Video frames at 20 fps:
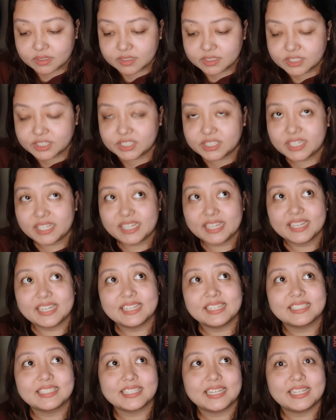She
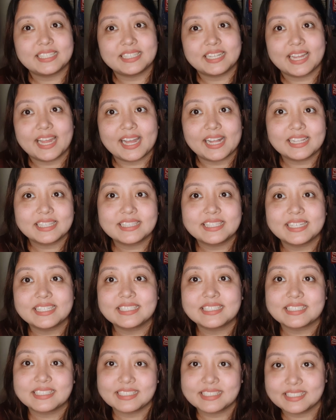is an
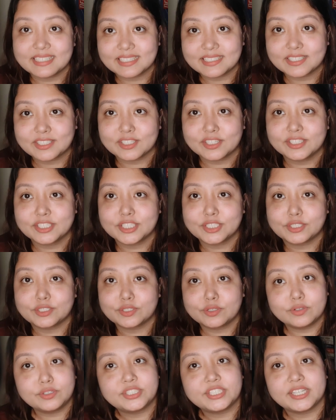eldest sister,
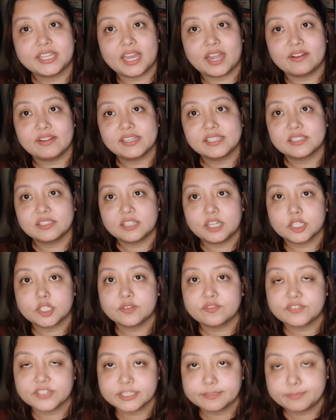so she carries a lot
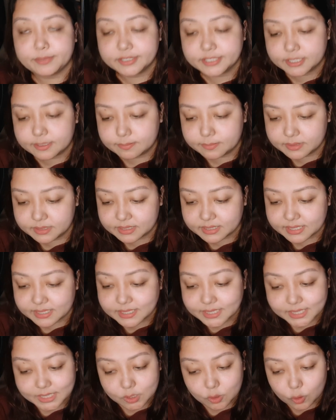of responsibilities
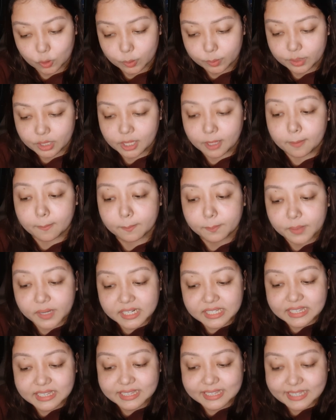at home. But
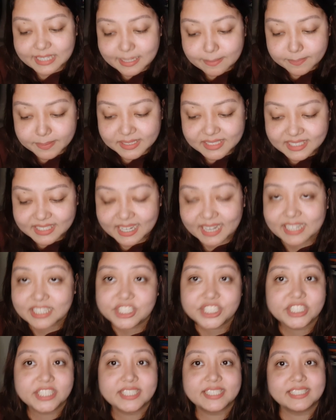deep inside,
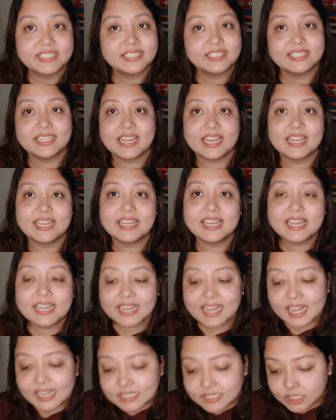she is a
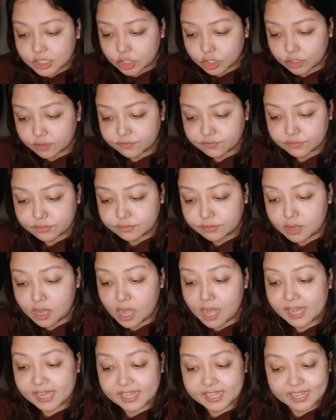kick-ass kung fu
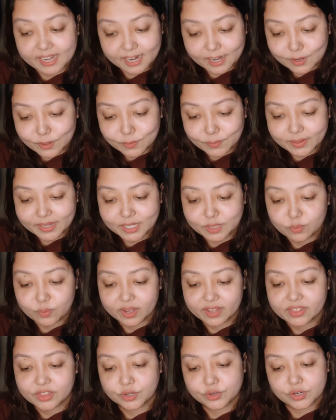heroine
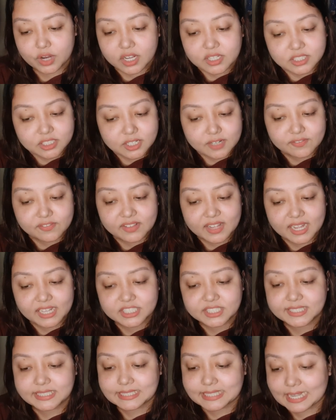with rockstar flash,
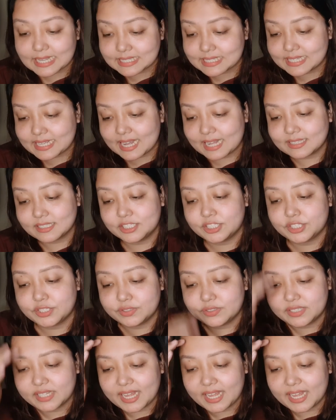sassy attitude,